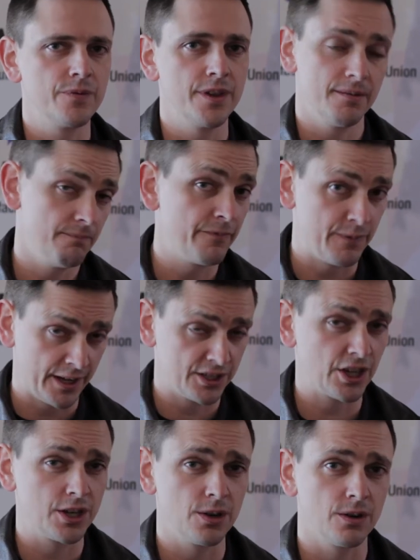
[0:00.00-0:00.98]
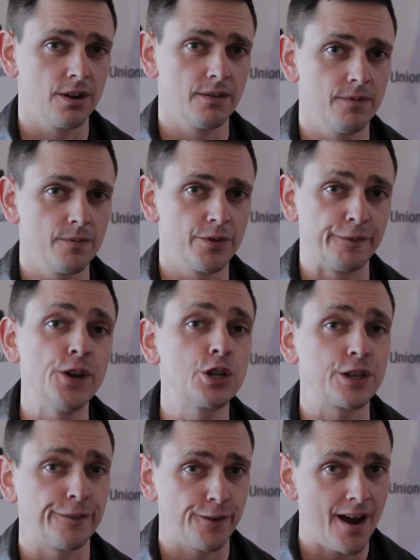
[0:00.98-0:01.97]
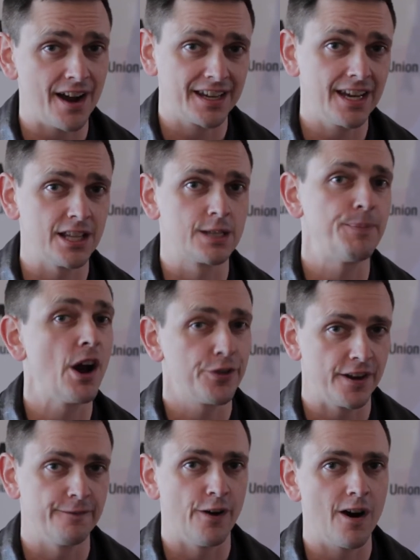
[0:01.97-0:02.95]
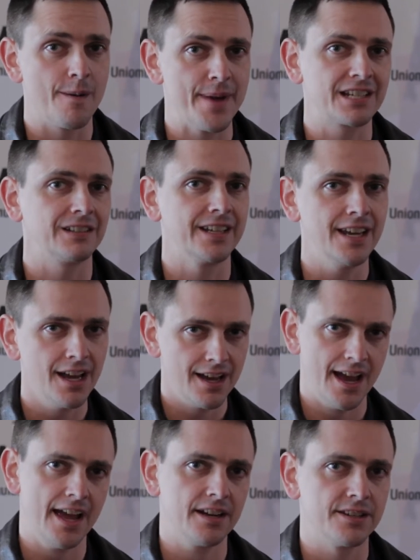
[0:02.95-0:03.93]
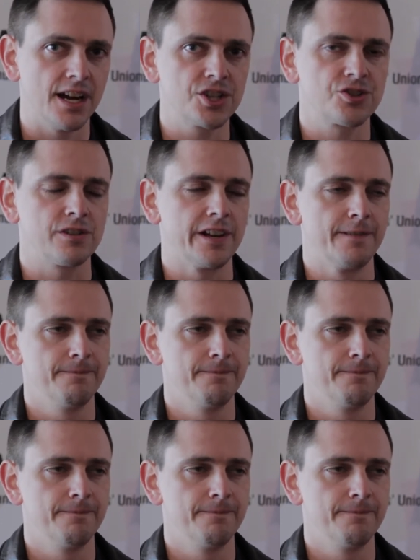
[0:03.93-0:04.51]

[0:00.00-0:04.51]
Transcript: the future for our kids, both environmentally and industrially.